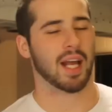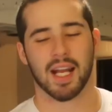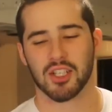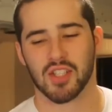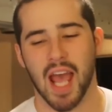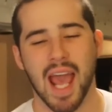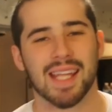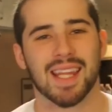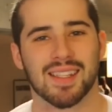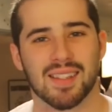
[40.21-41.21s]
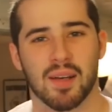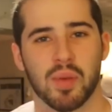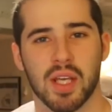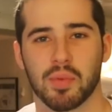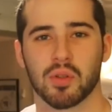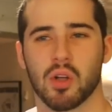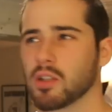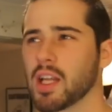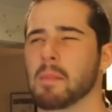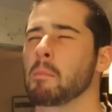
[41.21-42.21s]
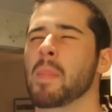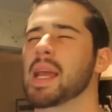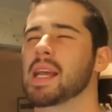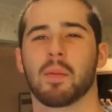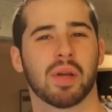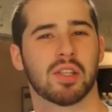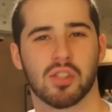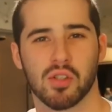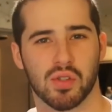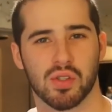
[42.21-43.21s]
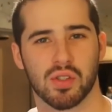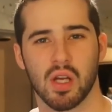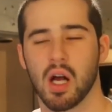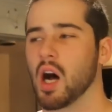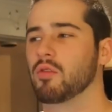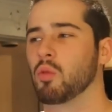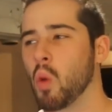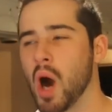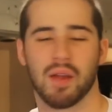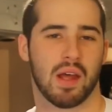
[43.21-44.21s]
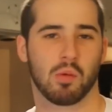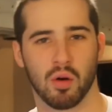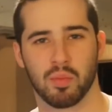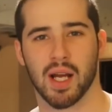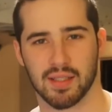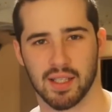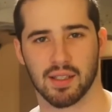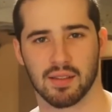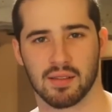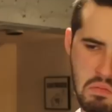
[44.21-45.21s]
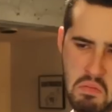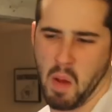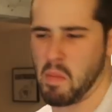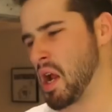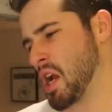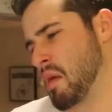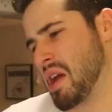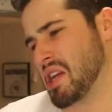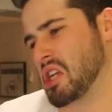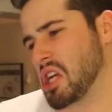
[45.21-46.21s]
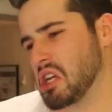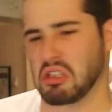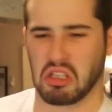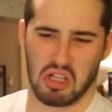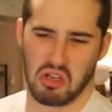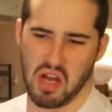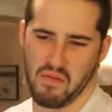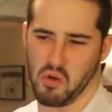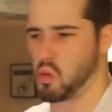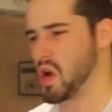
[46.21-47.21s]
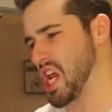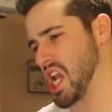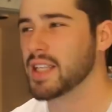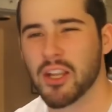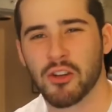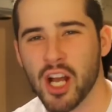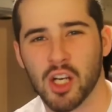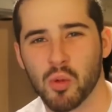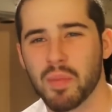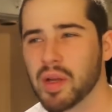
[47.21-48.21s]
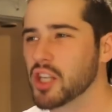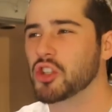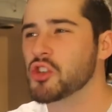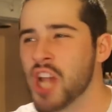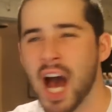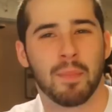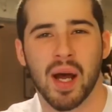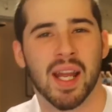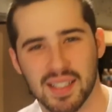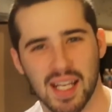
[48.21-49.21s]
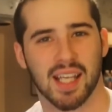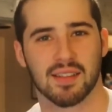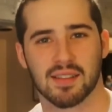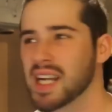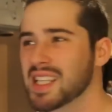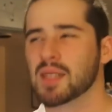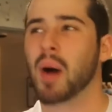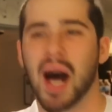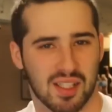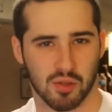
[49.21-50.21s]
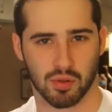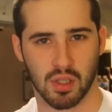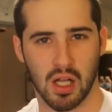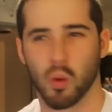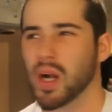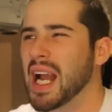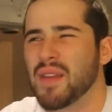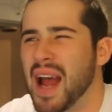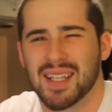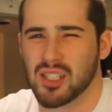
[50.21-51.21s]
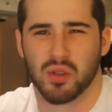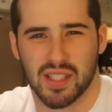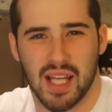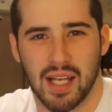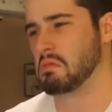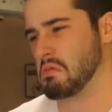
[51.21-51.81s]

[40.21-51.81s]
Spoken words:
And I just hate that some people are like making up excuses of why they won't buy tickets. I'm not gonna buy tickets because I'll never win. Yeah, you're not gonna win because you're not buying tickets. Then it's impossible. What kind of attitude is that?